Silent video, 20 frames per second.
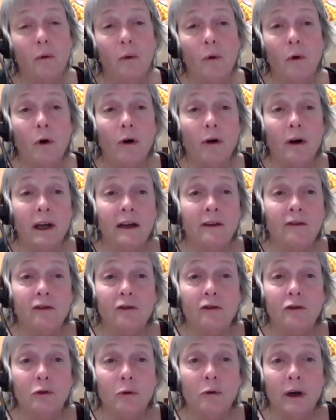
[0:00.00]
or it's
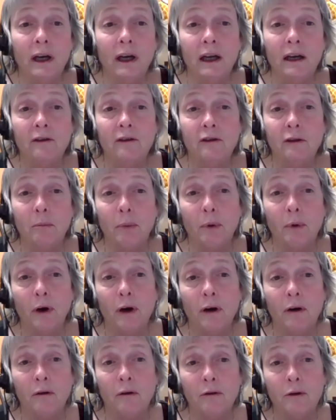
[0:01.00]
joining a
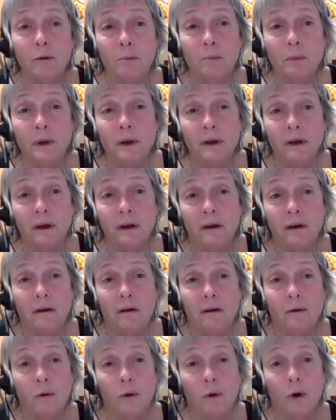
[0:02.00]
support group,
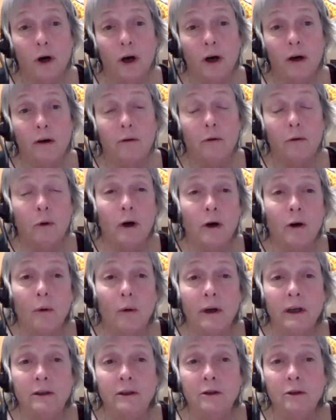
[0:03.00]
or
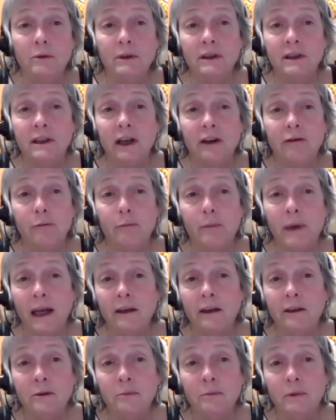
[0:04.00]
going to a
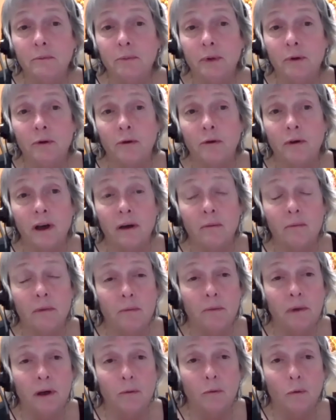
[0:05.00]
self-management program. I
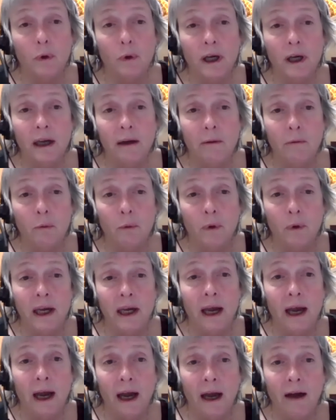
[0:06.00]
mean,
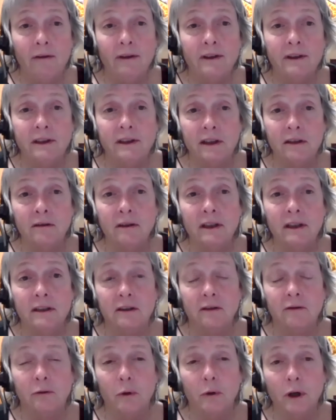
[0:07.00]
we have a
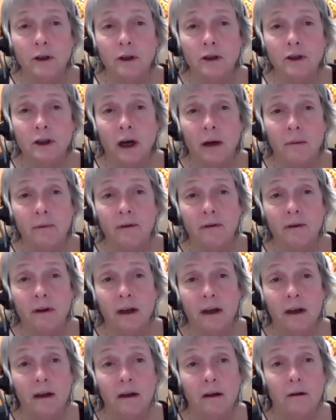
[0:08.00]
series of workshops
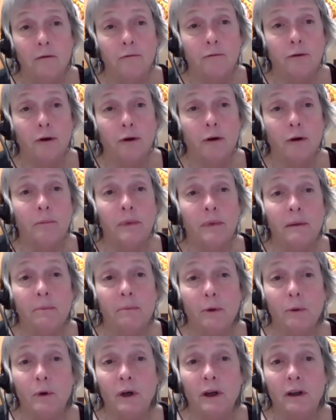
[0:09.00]
for
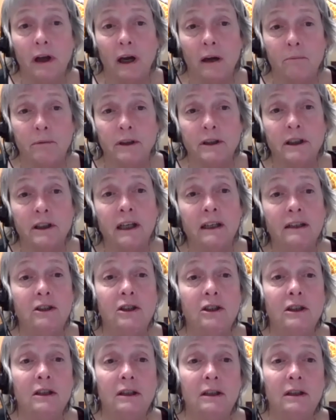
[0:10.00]
people with
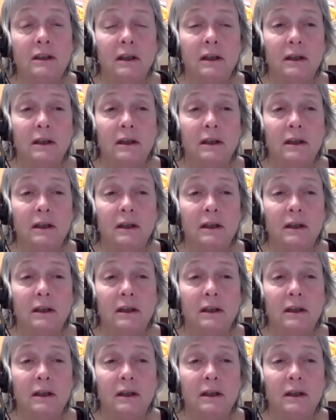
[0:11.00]
hypertension